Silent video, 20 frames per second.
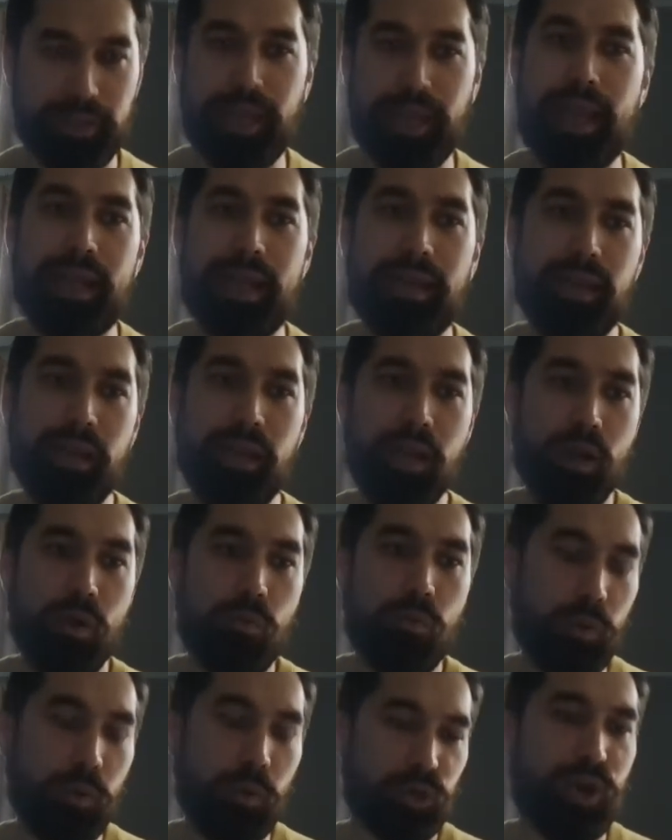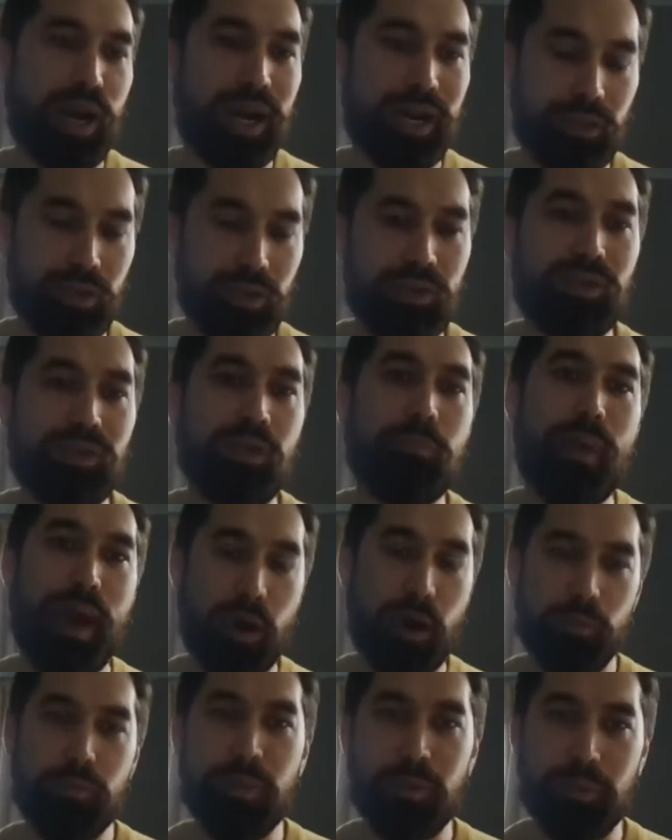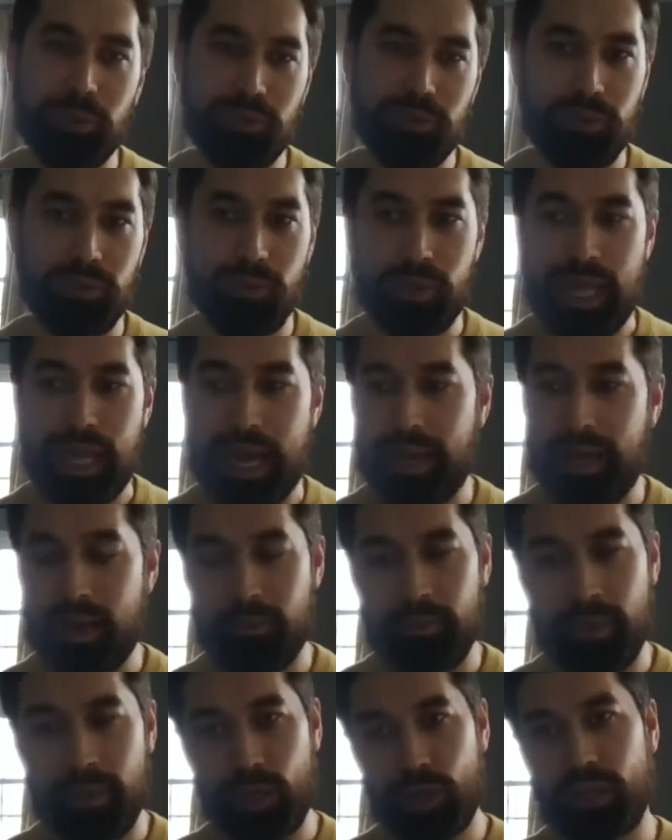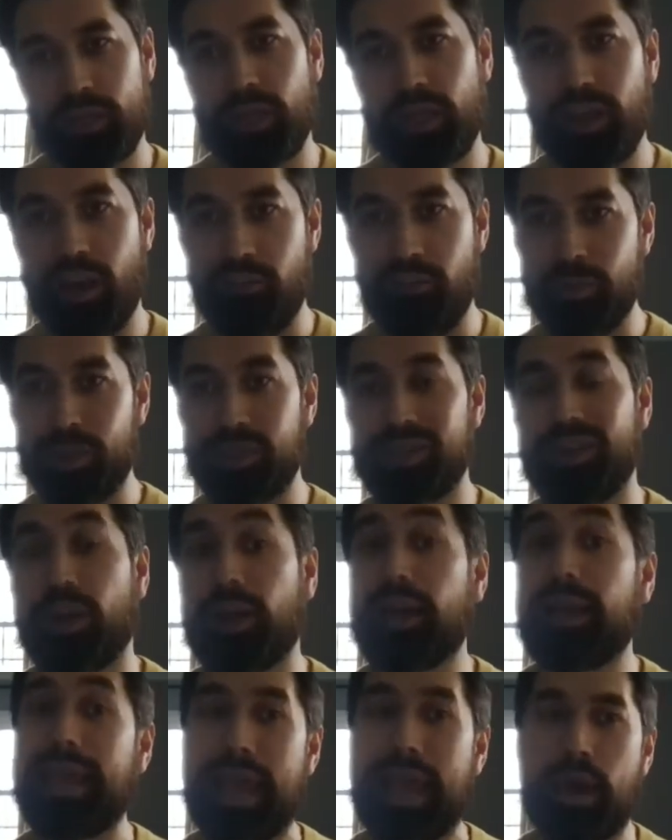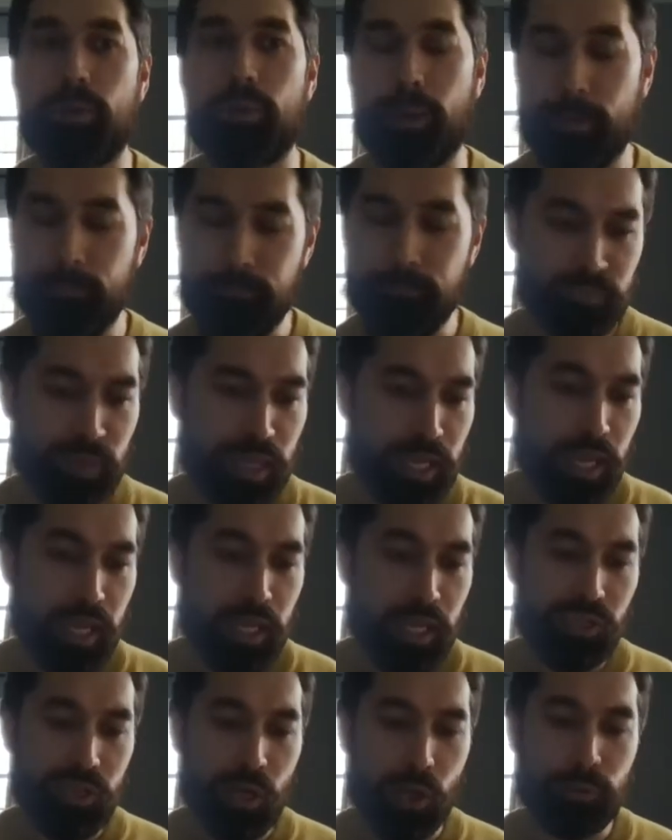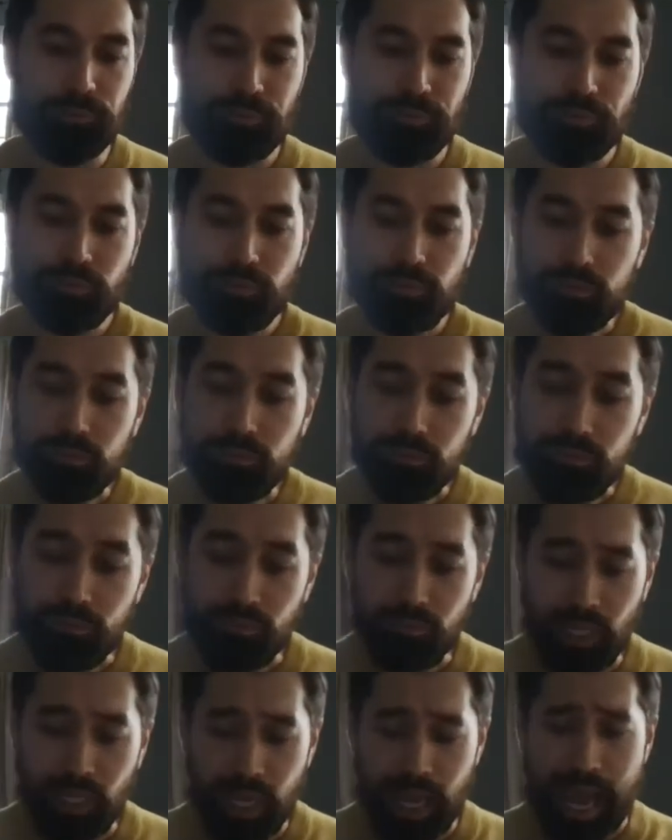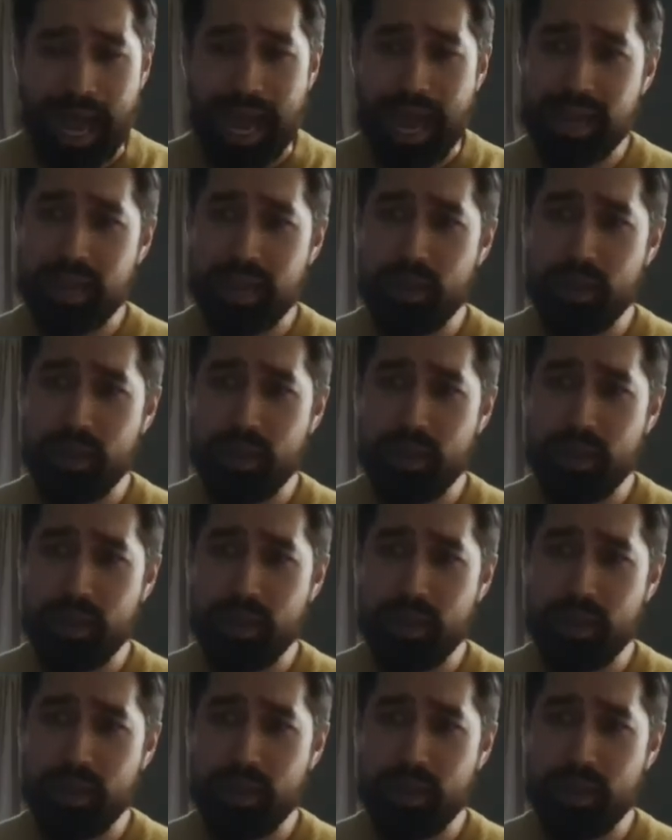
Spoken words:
And what we try to do is to empower people to do that and make sure that governments are accountable. So I